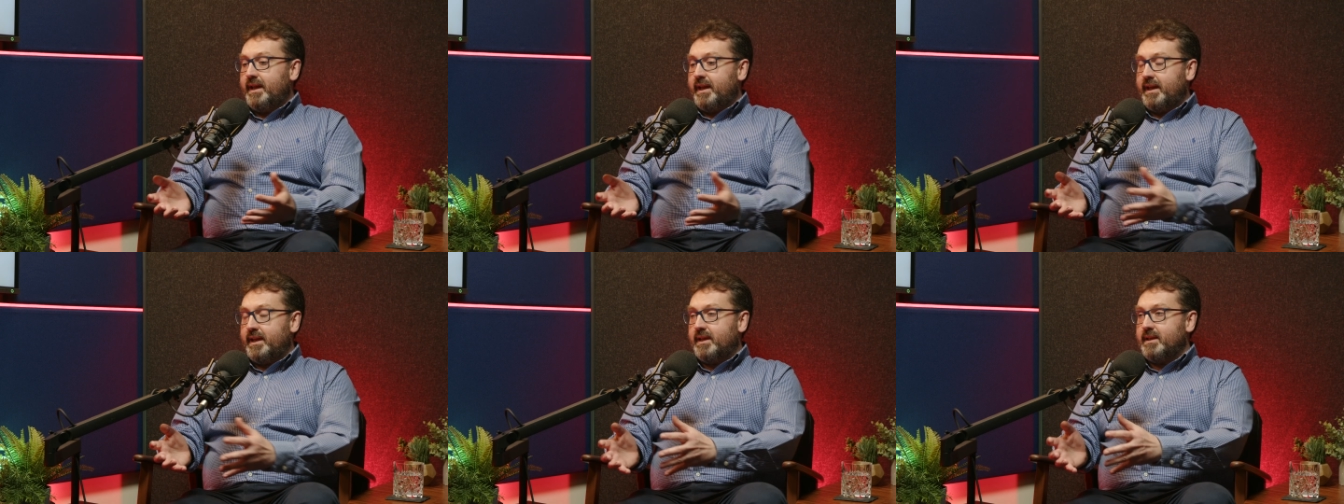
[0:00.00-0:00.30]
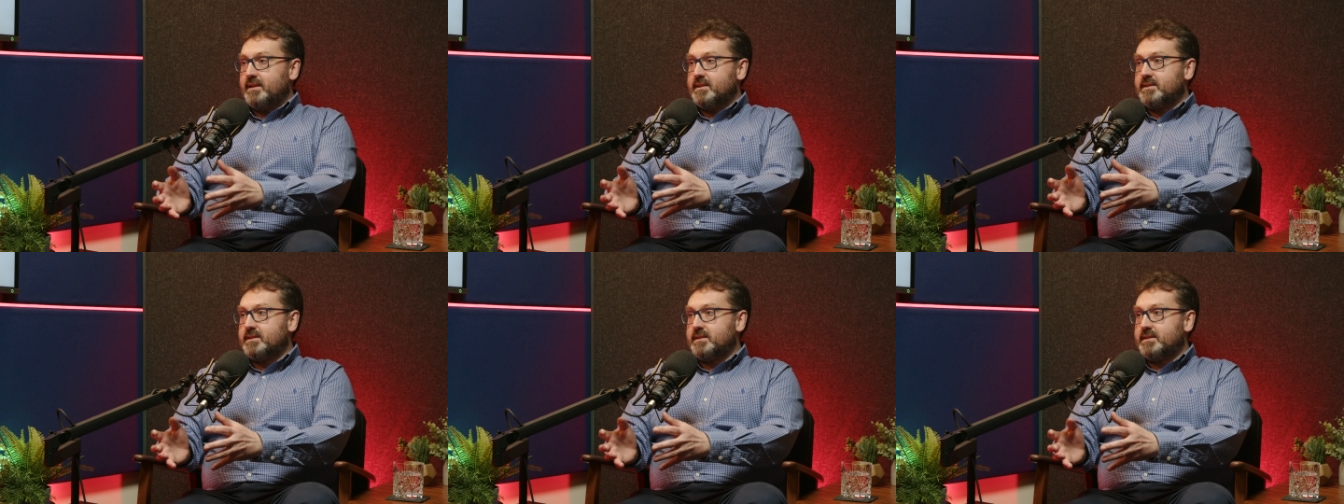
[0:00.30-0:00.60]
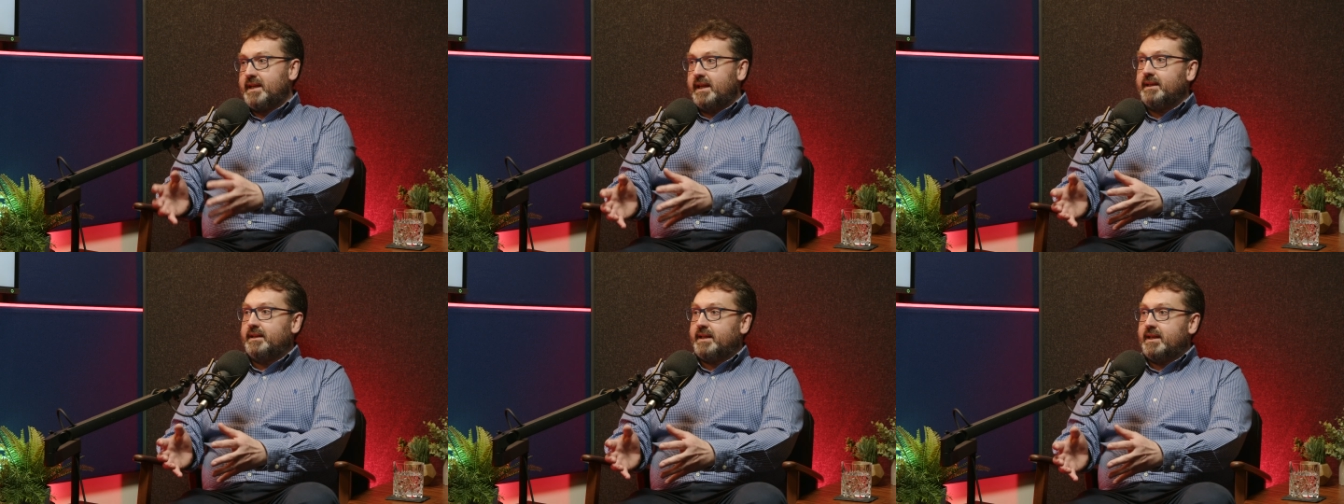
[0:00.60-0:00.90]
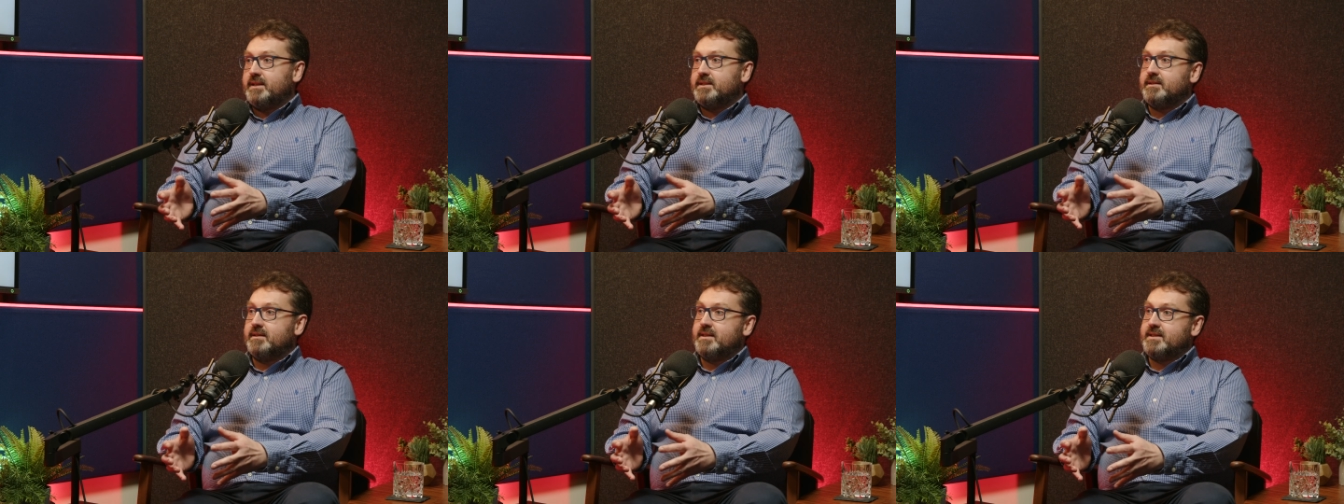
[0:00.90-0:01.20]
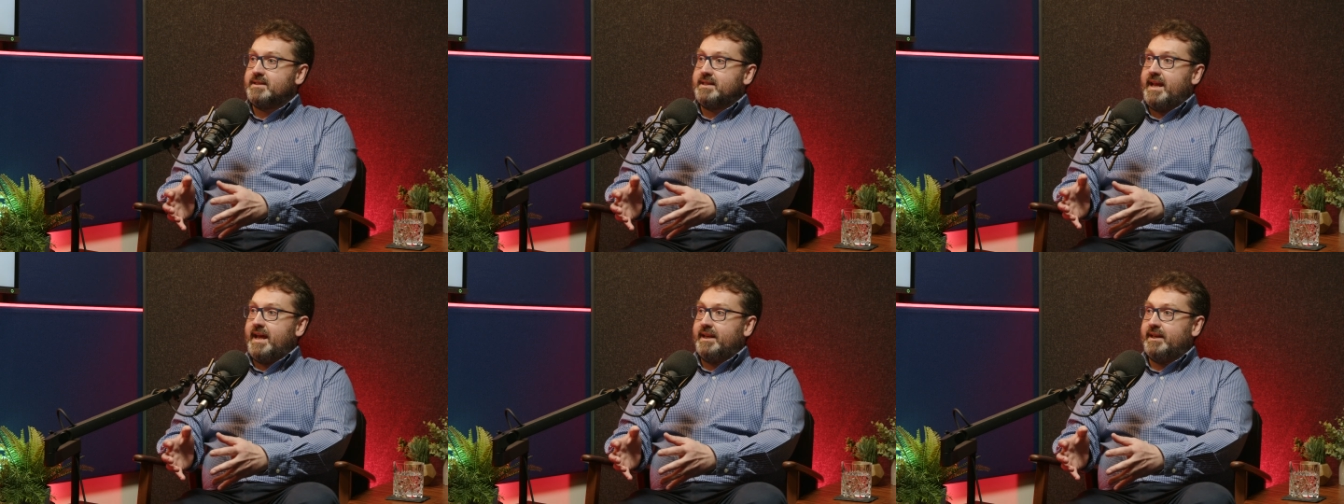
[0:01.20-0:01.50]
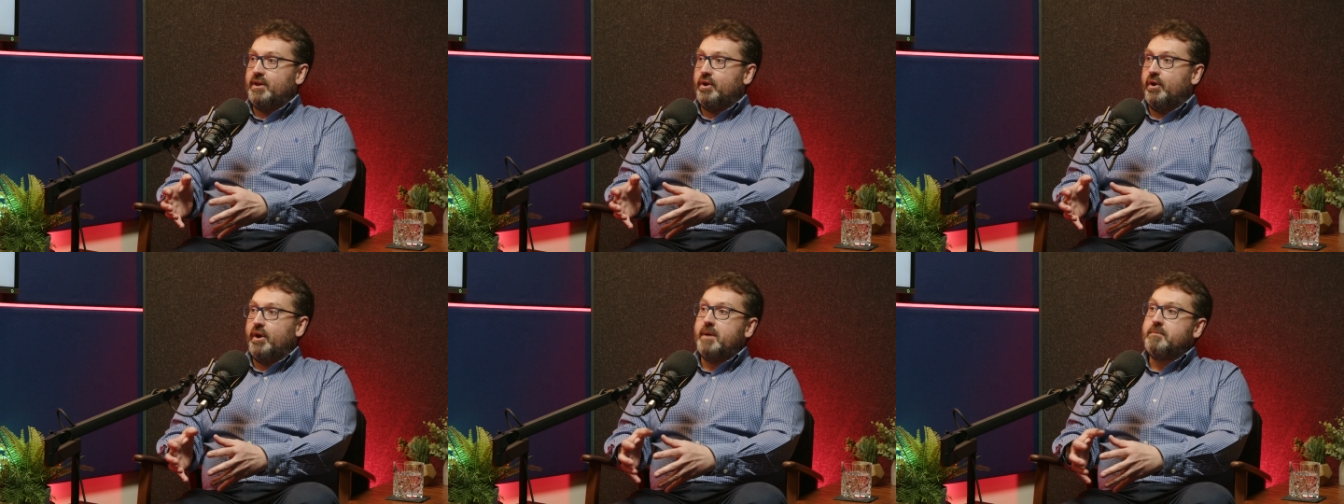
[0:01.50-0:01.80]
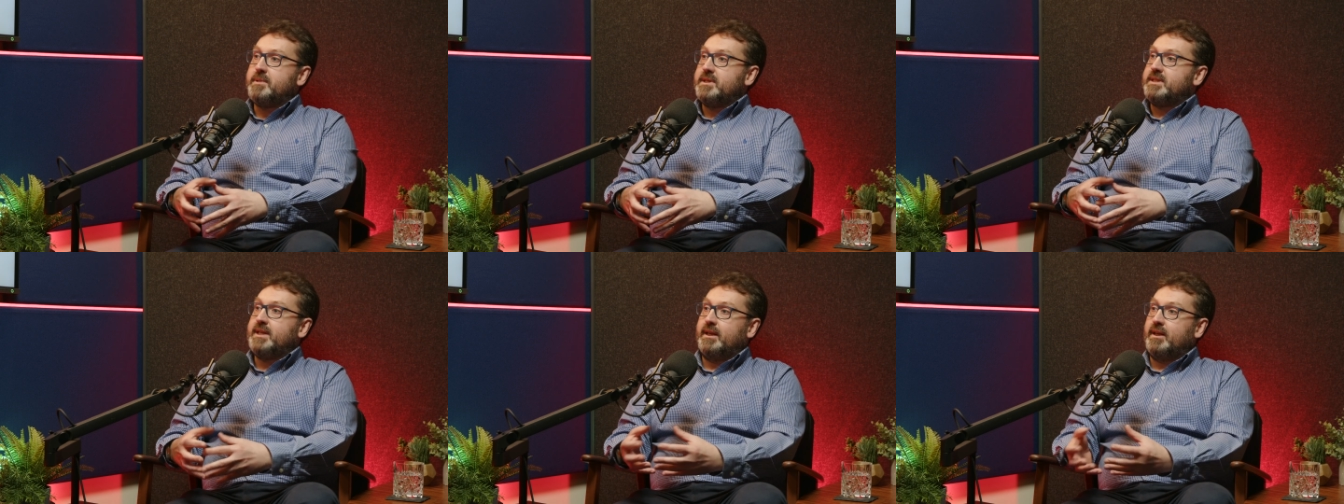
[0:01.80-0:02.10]
is take data that's landed on a
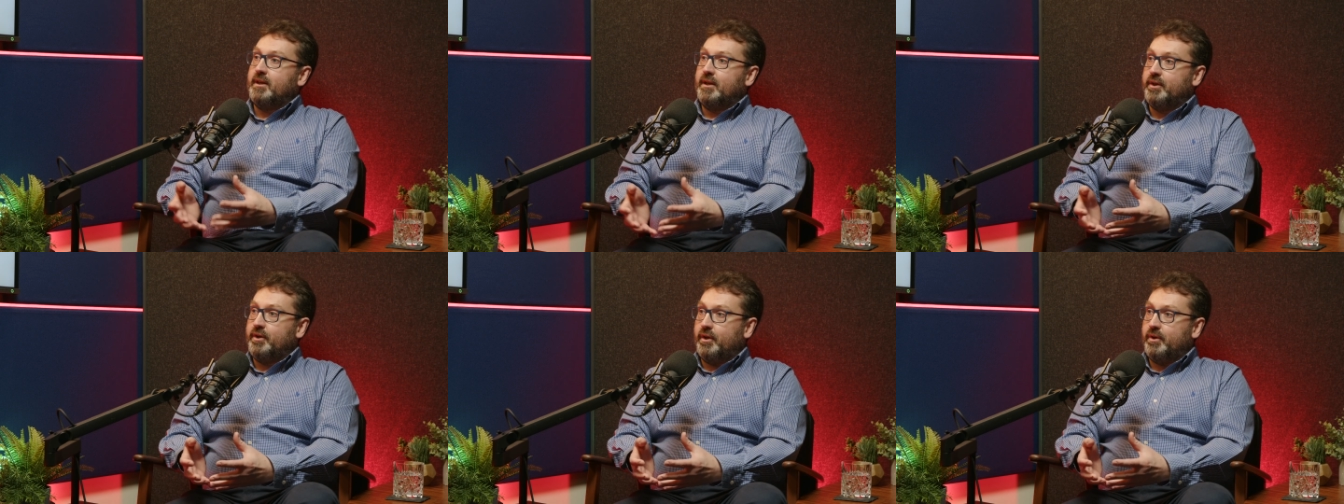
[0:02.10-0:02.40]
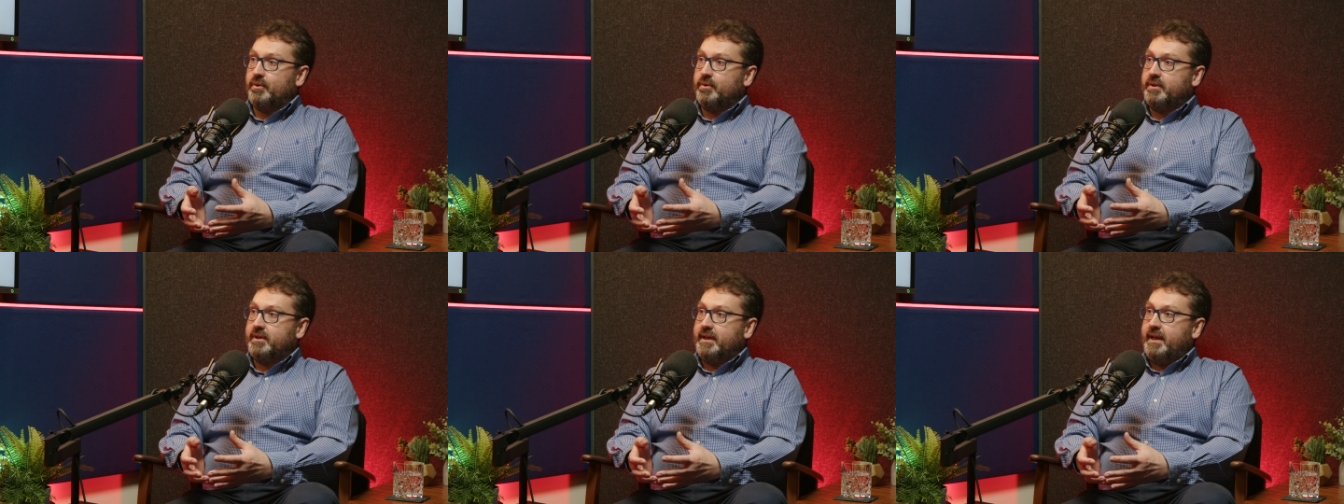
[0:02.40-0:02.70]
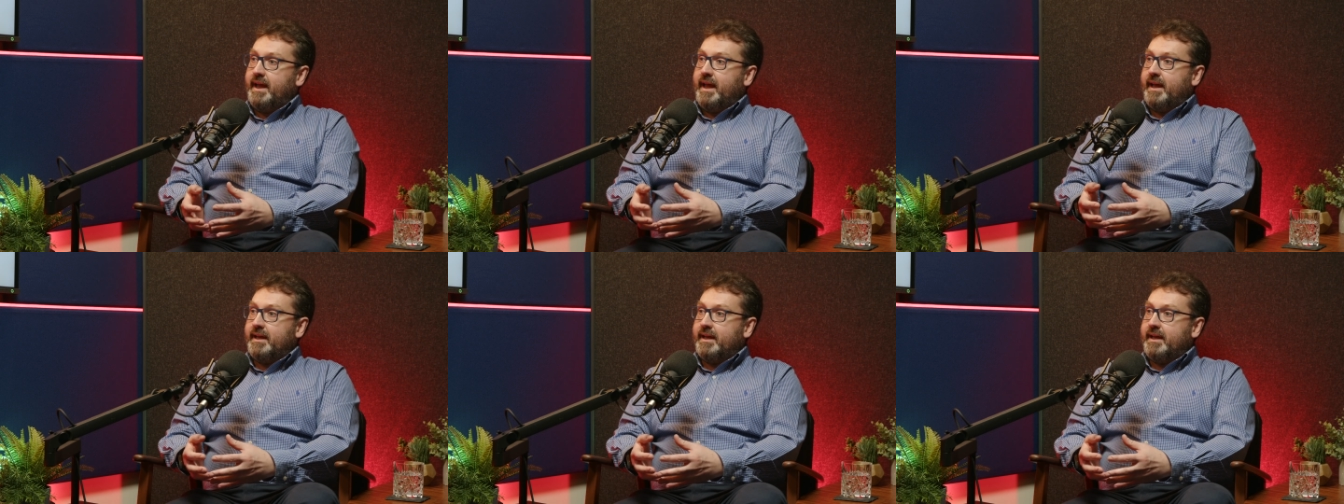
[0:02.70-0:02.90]
particular node,